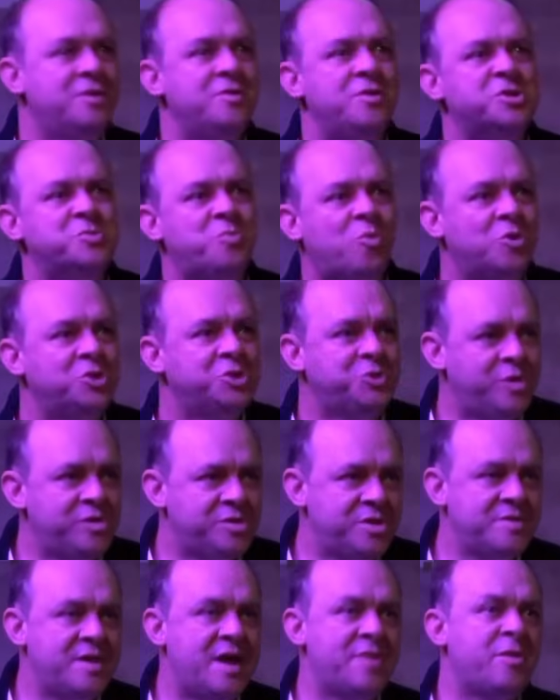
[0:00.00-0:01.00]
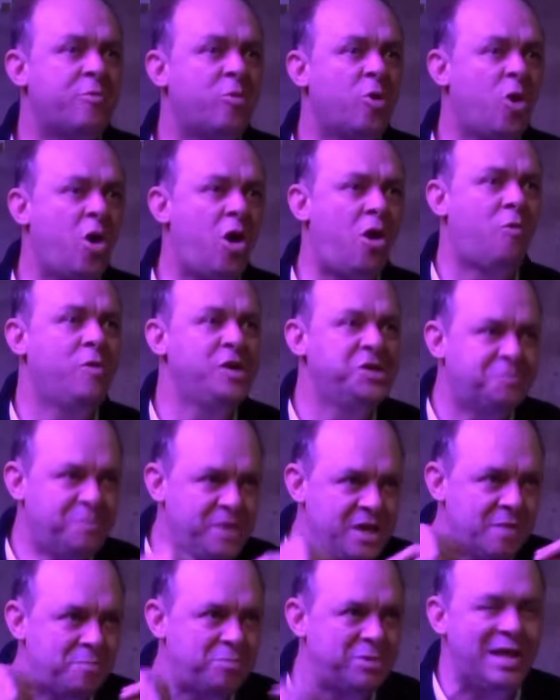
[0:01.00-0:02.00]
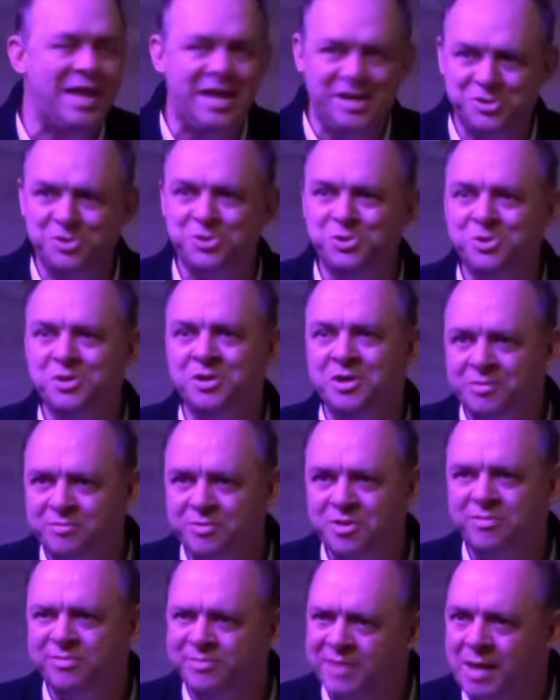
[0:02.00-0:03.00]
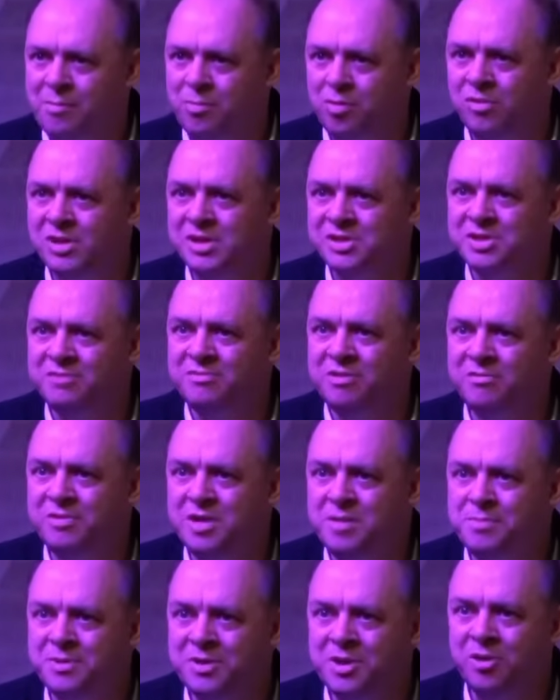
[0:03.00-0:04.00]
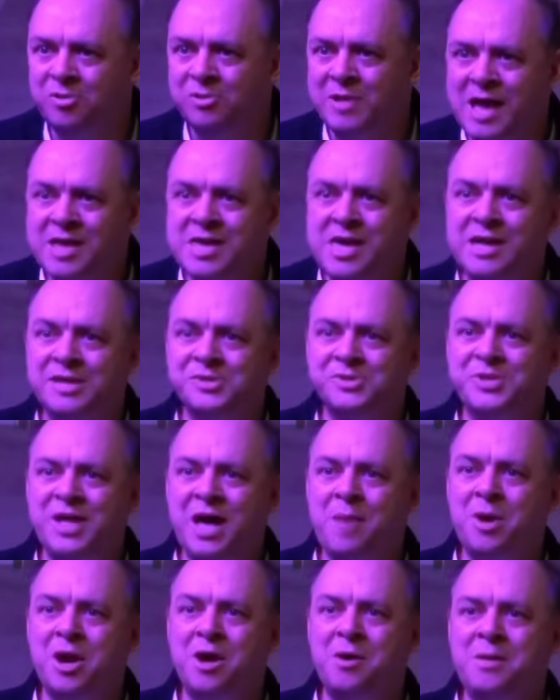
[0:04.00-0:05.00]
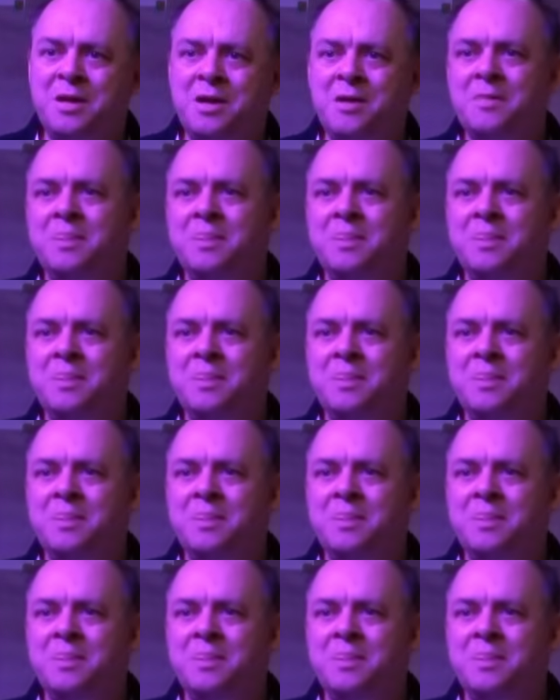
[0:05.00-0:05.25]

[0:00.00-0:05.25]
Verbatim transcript: There's more to it than that. There will always be a place for the flamboyant and velvety Pinot lacking in stamina.